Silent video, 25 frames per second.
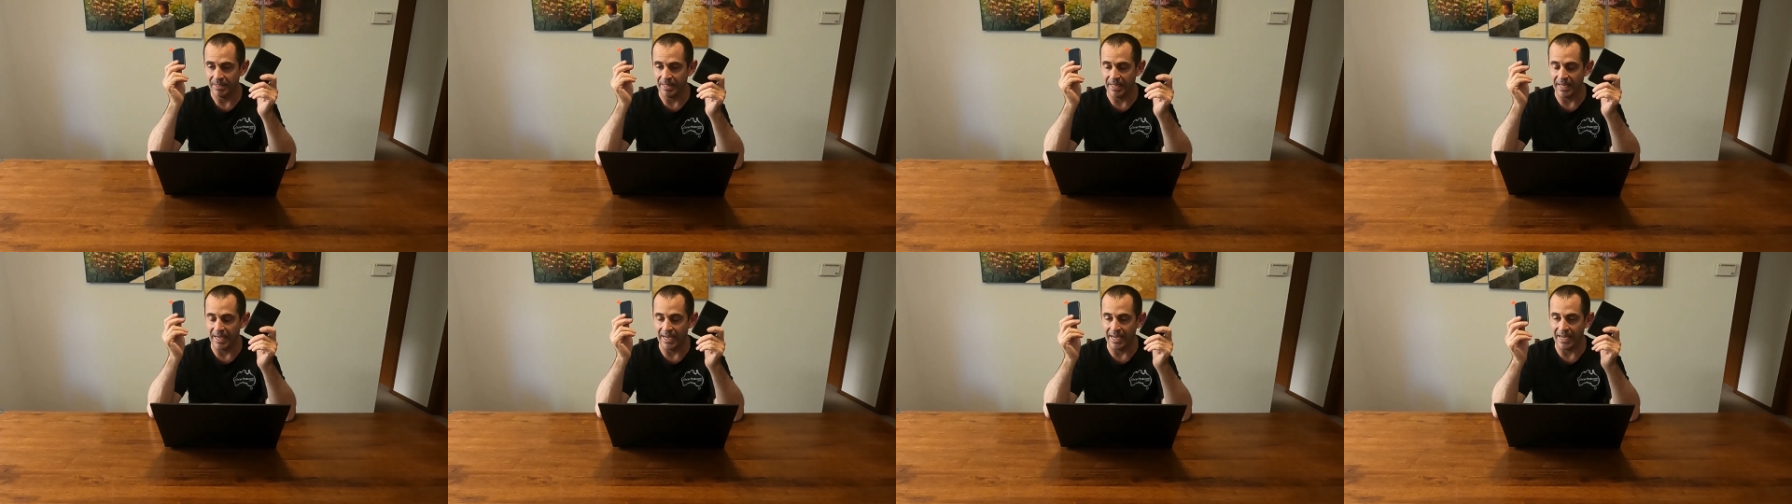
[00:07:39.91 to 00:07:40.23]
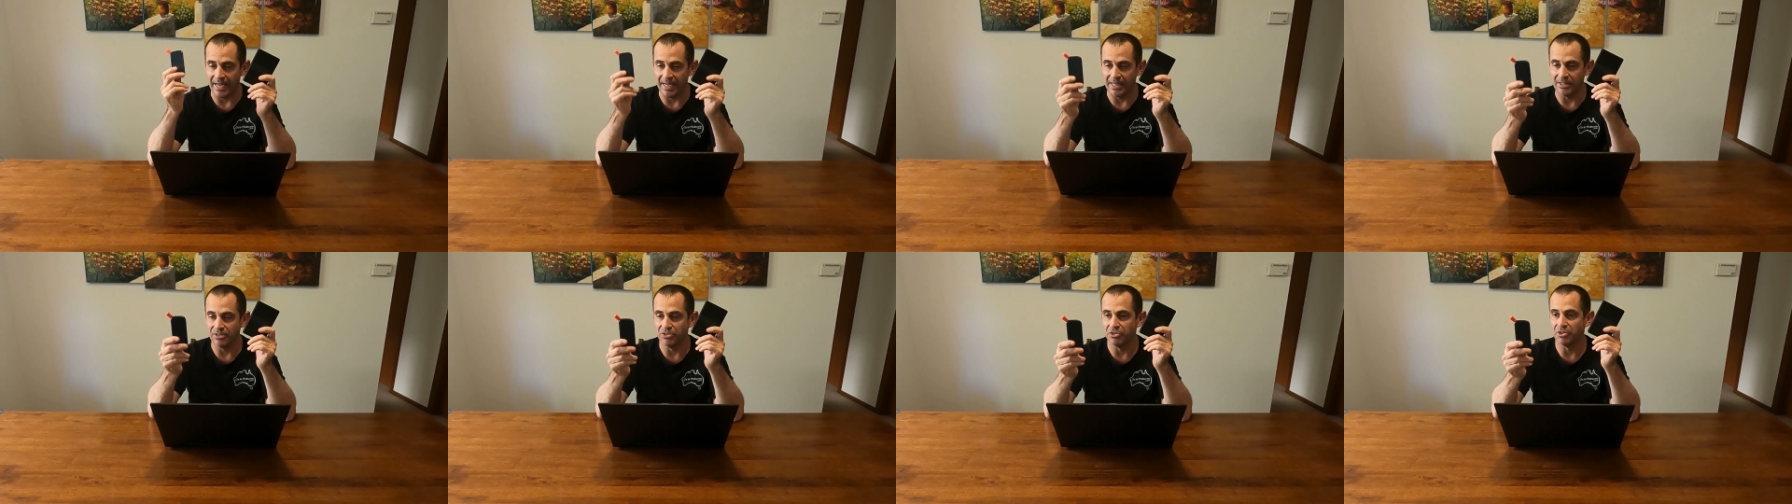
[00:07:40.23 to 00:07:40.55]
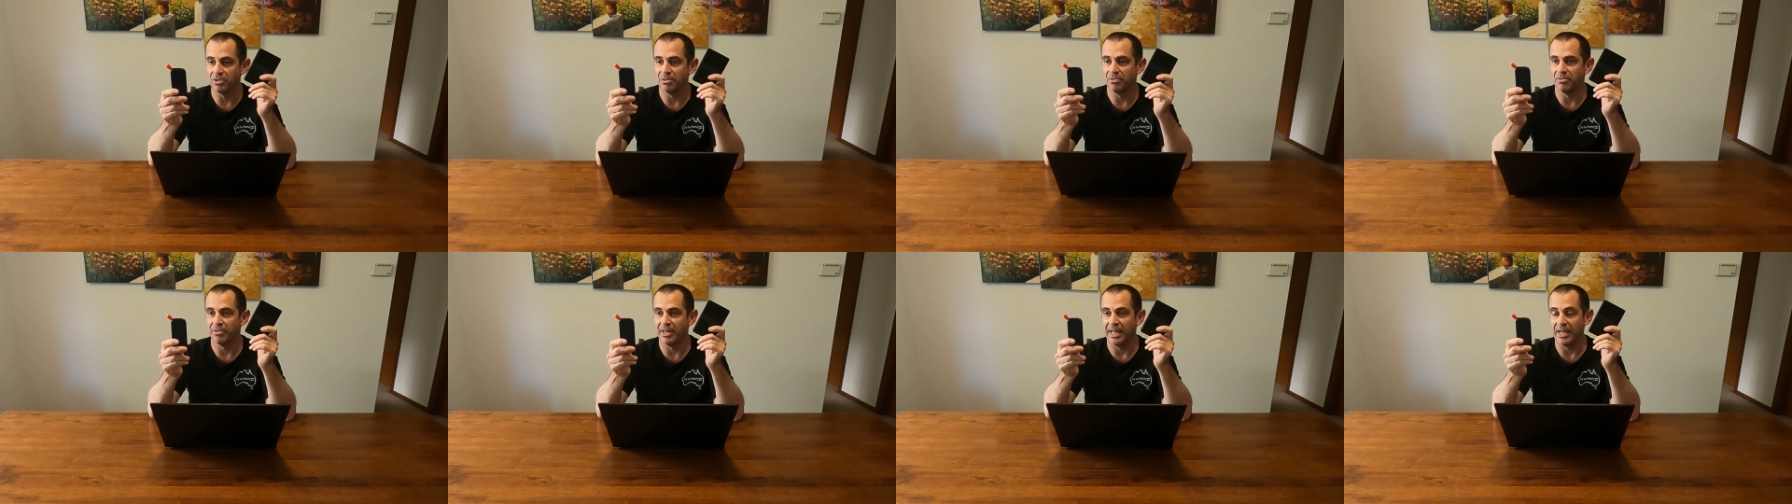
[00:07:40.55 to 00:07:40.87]
and
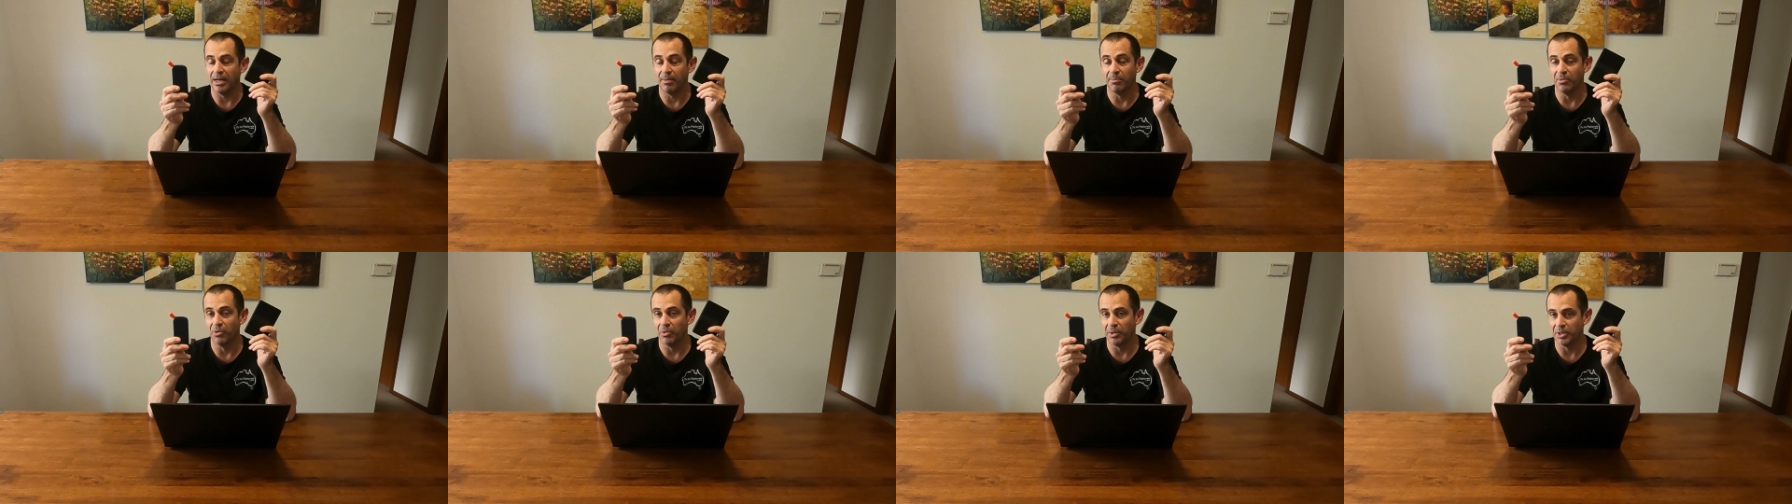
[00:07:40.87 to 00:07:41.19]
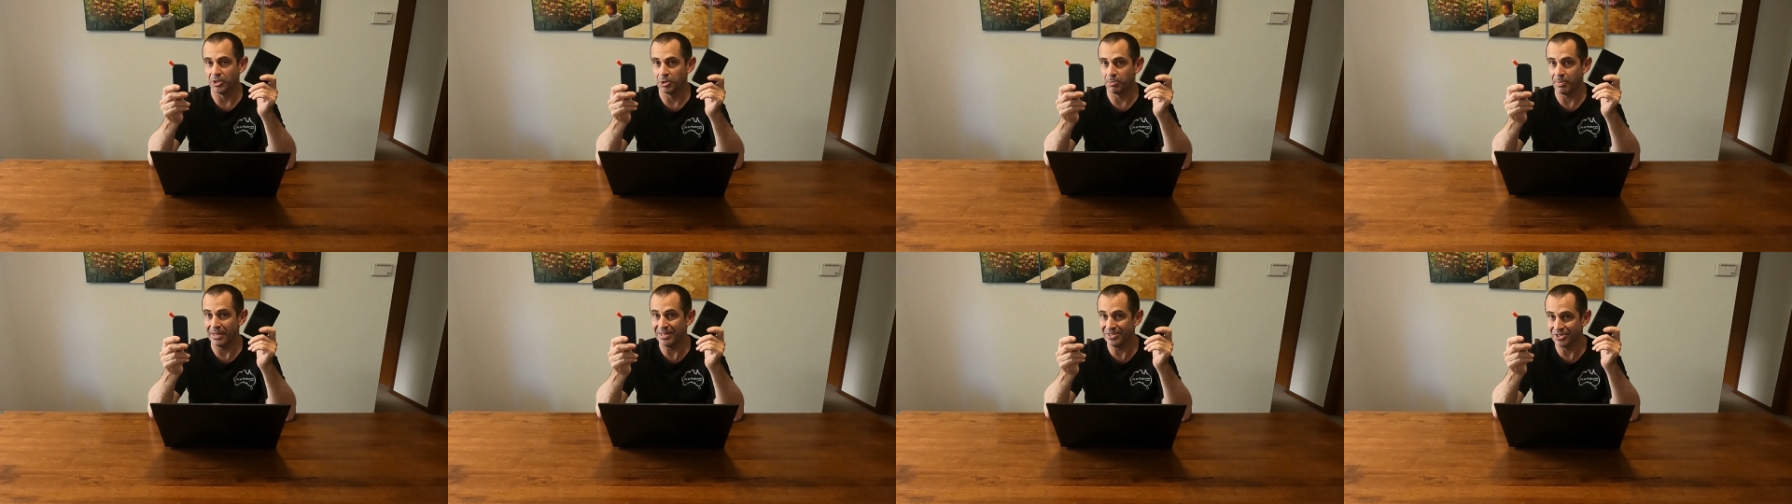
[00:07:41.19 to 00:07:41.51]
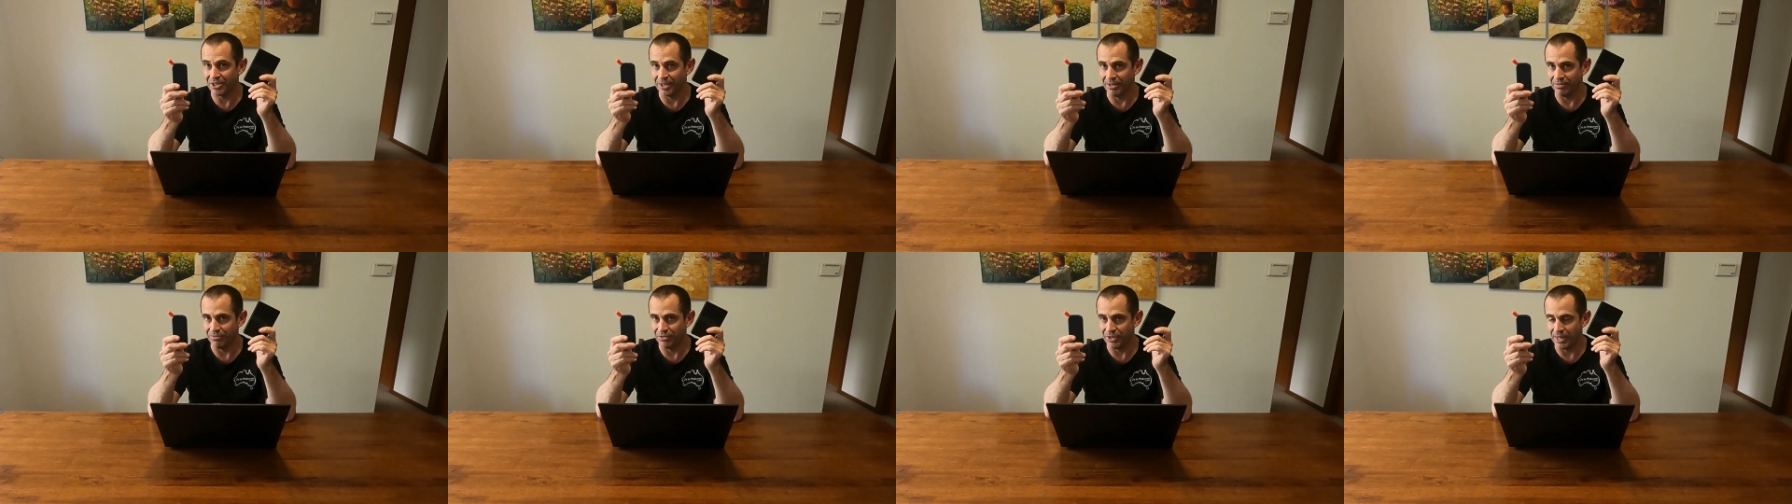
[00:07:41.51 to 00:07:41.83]
they are more
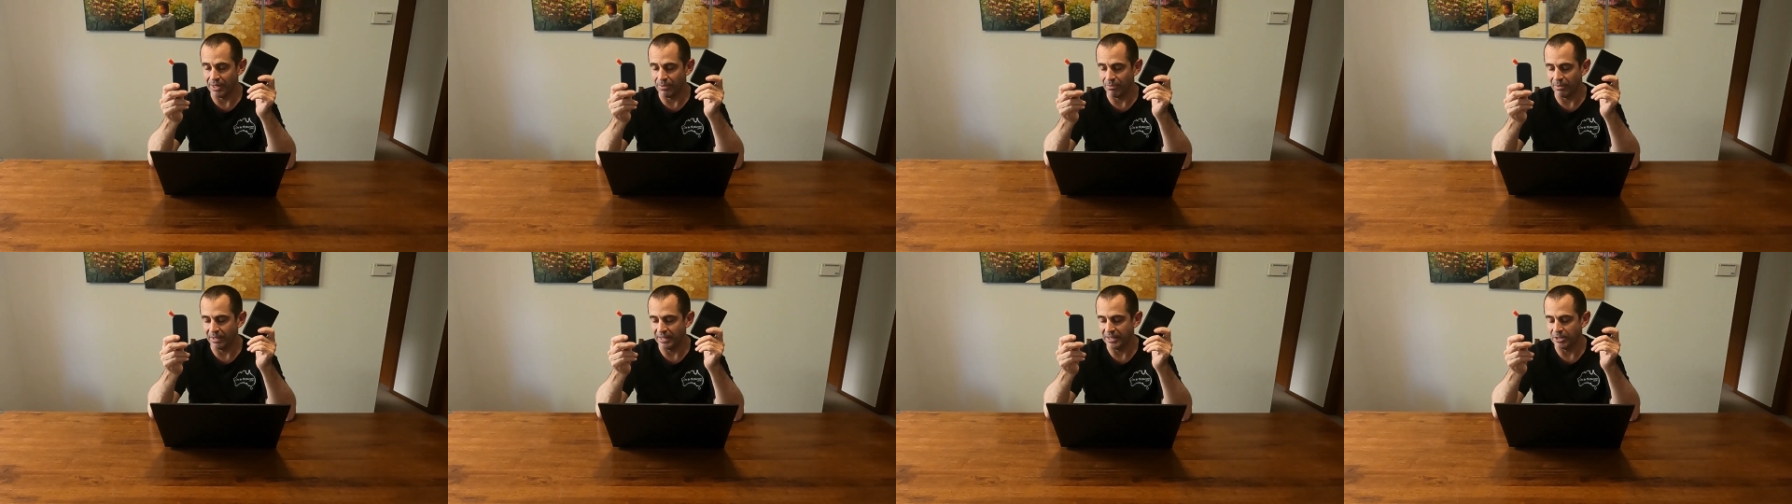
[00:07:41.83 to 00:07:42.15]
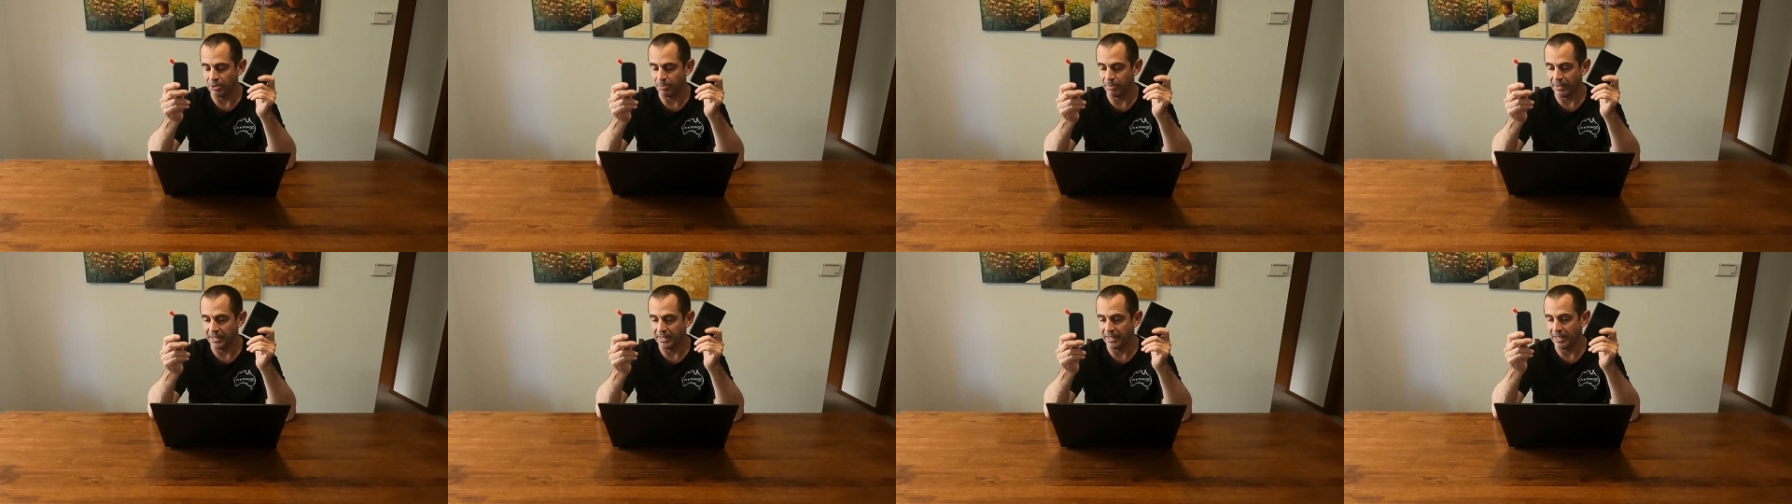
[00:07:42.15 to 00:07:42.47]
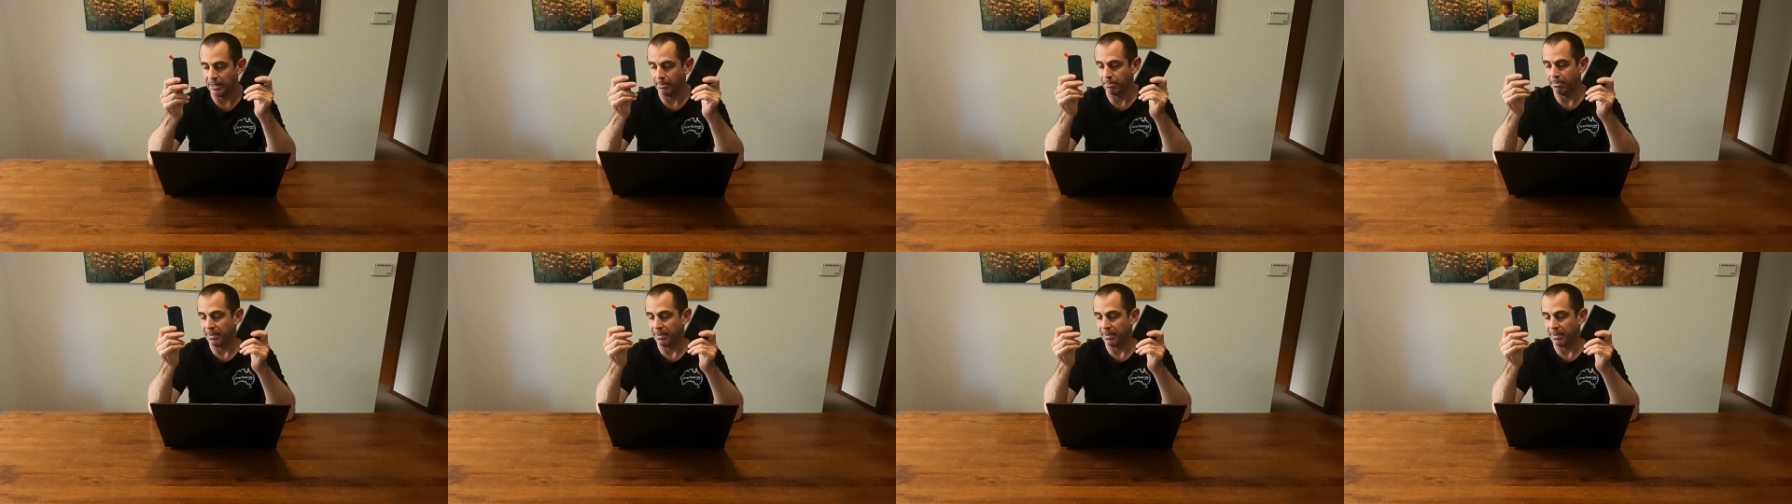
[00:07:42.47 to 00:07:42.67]
expensive, generally speaking.